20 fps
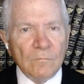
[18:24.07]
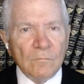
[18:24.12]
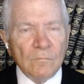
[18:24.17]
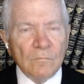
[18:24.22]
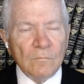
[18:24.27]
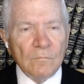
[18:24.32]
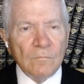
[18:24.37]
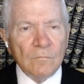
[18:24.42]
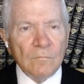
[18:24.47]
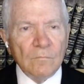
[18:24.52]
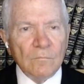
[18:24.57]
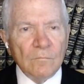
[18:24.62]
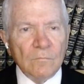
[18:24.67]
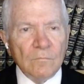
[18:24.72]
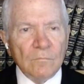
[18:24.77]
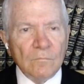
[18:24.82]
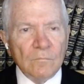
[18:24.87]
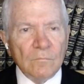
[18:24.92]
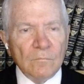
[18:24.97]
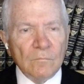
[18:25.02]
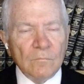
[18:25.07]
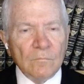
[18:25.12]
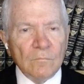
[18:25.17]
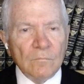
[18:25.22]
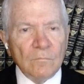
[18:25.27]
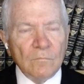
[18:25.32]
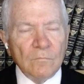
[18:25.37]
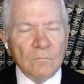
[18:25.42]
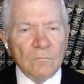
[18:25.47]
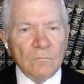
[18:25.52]

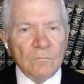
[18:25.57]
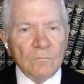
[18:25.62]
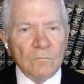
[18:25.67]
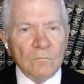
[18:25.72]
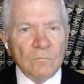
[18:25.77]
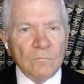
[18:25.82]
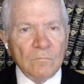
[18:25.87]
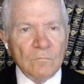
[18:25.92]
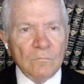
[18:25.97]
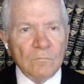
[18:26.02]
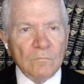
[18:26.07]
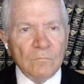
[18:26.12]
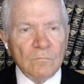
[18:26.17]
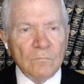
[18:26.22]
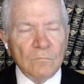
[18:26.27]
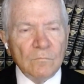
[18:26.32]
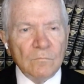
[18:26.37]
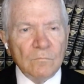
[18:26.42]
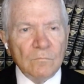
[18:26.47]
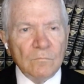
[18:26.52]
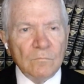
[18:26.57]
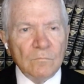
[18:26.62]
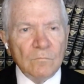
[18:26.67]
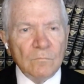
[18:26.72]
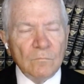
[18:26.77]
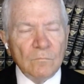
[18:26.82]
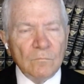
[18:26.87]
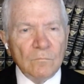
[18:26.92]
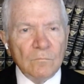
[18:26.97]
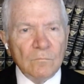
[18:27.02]

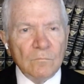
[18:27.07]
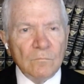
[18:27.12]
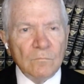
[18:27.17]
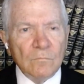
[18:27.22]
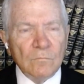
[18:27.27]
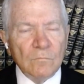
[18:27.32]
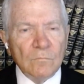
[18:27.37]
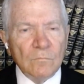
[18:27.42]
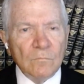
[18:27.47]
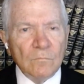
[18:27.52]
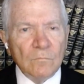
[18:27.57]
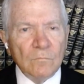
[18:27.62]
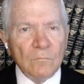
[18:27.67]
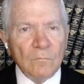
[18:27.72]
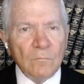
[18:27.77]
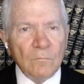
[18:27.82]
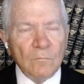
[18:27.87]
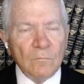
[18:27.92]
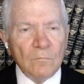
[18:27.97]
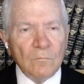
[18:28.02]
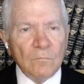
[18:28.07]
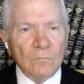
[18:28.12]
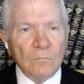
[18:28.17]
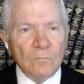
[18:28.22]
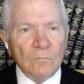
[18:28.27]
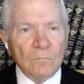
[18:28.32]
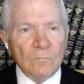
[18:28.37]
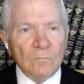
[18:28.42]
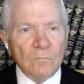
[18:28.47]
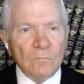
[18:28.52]

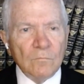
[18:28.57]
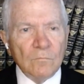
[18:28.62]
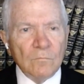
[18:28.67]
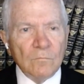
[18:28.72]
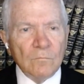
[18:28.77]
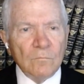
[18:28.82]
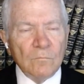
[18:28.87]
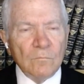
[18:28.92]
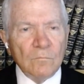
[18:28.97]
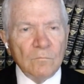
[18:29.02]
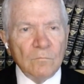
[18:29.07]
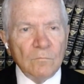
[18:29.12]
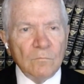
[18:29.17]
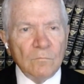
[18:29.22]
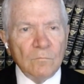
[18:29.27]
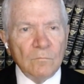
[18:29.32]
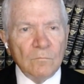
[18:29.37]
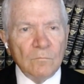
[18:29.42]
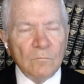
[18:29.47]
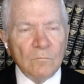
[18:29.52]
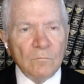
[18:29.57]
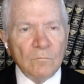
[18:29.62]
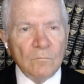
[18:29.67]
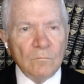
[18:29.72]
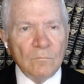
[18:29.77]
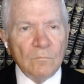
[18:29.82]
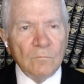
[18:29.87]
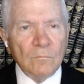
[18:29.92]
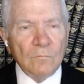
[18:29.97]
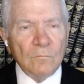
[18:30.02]

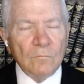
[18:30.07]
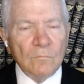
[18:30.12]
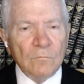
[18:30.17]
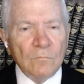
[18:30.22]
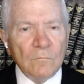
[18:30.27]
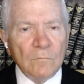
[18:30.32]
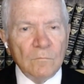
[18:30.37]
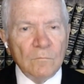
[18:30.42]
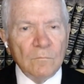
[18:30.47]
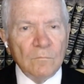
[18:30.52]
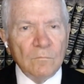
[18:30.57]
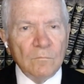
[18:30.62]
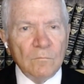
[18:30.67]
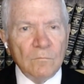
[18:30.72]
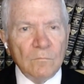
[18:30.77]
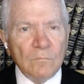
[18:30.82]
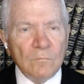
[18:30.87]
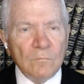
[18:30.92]
(not speaking)